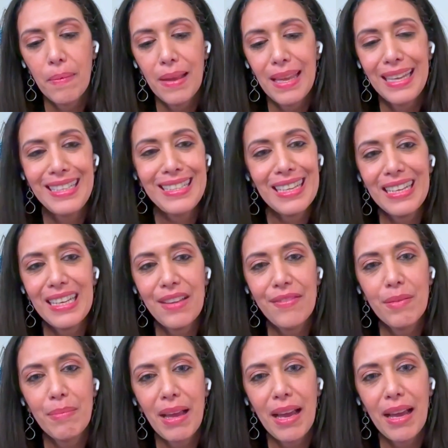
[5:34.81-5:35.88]
it didn't
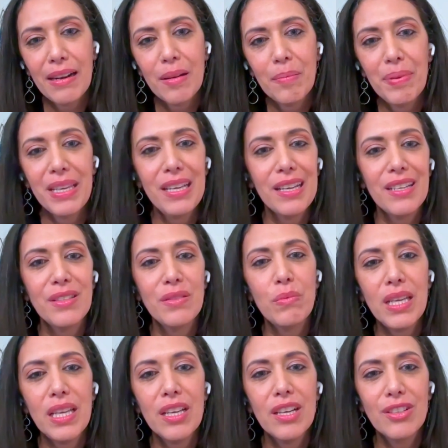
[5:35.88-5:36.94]
even matter because
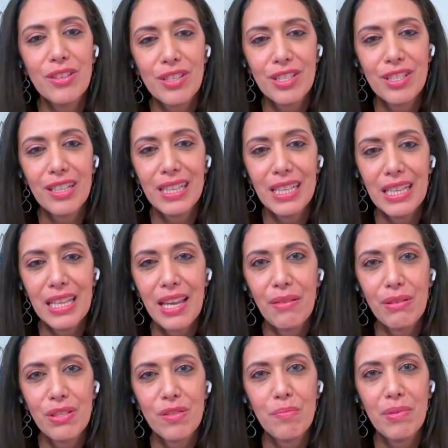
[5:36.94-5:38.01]
we understood the
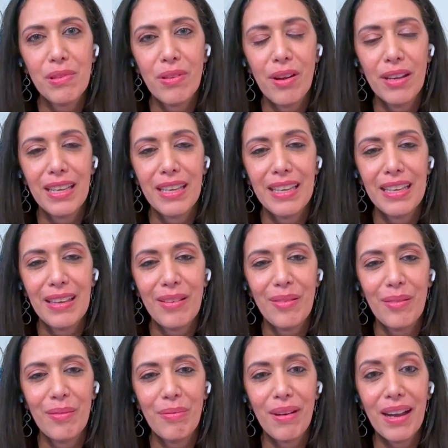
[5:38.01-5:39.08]
language of belonging
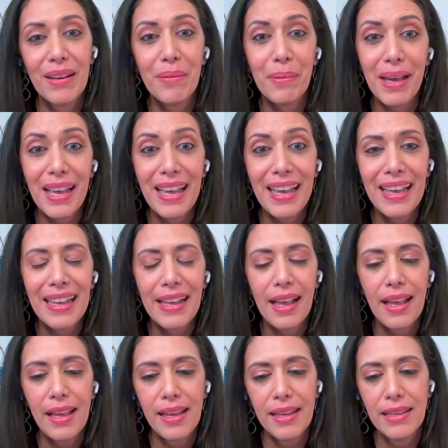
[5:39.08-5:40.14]
right away.
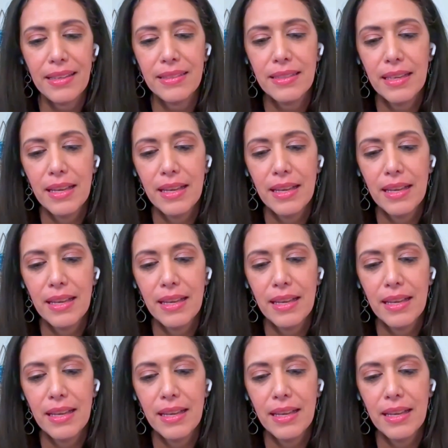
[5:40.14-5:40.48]
And